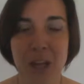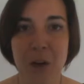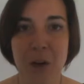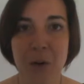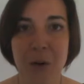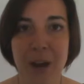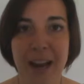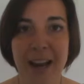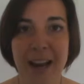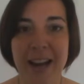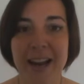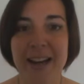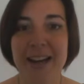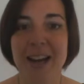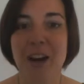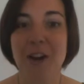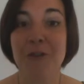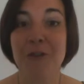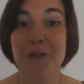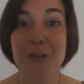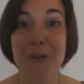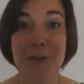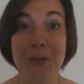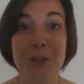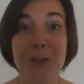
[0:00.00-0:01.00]
Okay, now
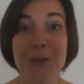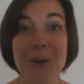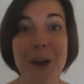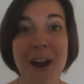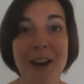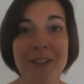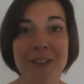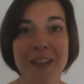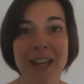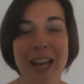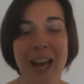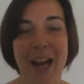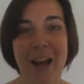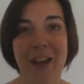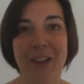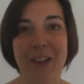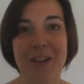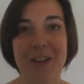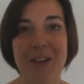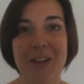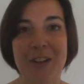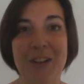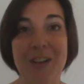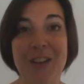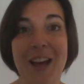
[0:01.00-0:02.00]
if you do have a
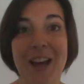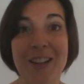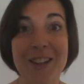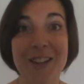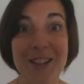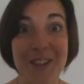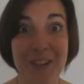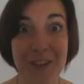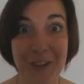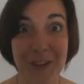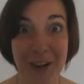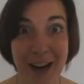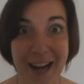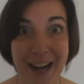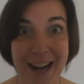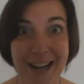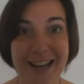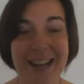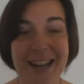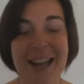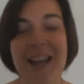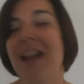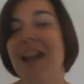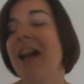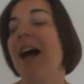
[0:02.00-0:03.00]
calendar, that's
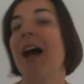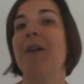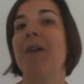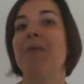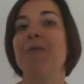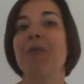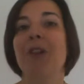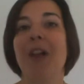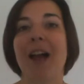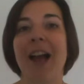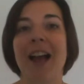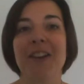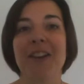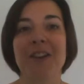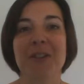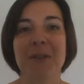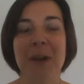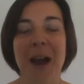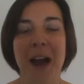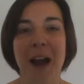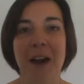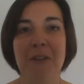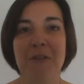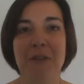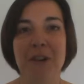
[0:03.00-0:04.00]
great. I'm glad
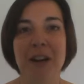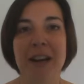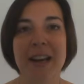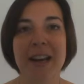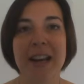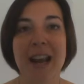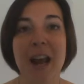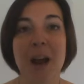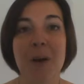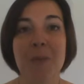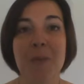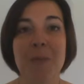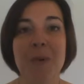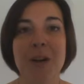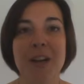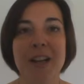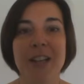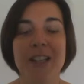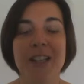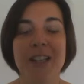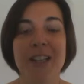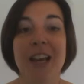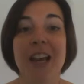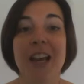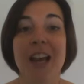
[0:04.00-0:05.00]
you have one,
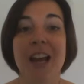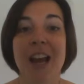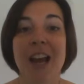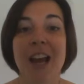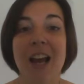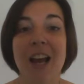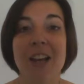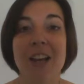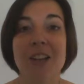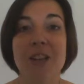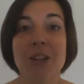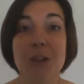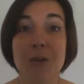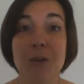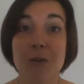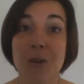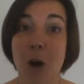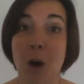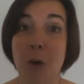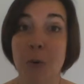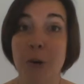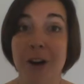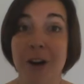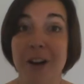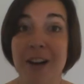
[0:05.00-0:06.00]
but do you
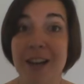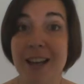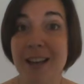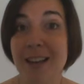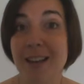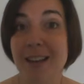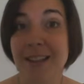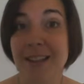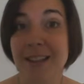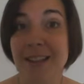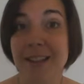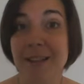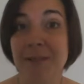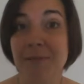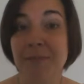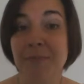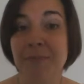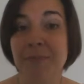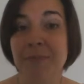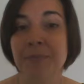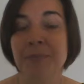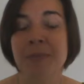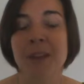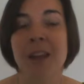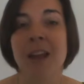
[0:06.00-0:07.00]
know where it is?
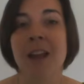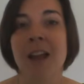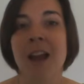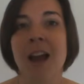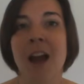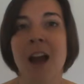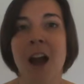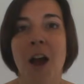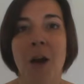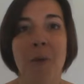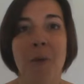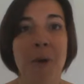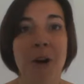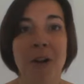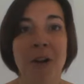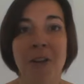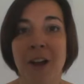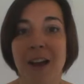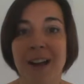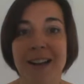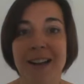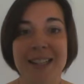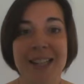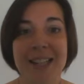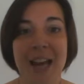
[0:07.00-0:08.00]
A
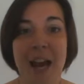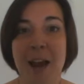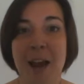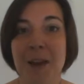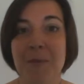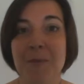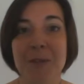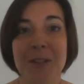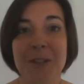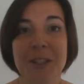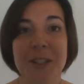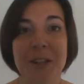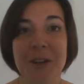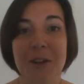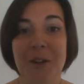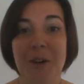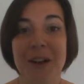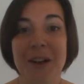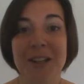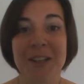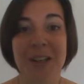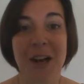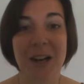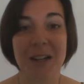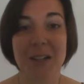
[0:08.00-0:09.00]
lot of times,
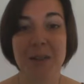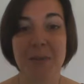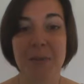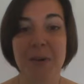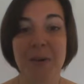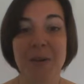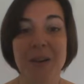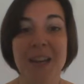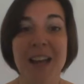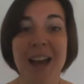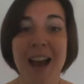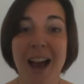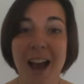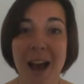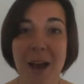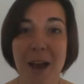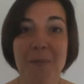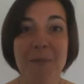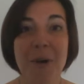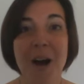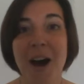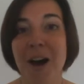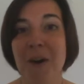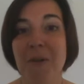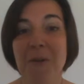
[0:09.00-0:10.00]
I talk to people, yeah,
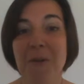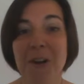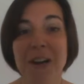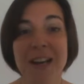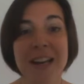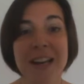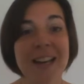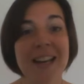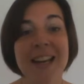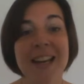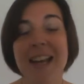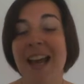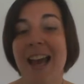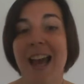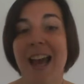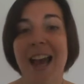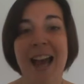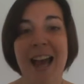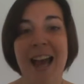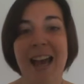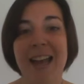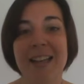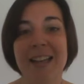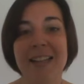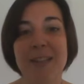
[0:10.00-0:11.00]
I bought
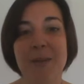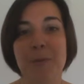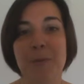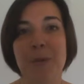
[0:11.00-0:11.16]
one,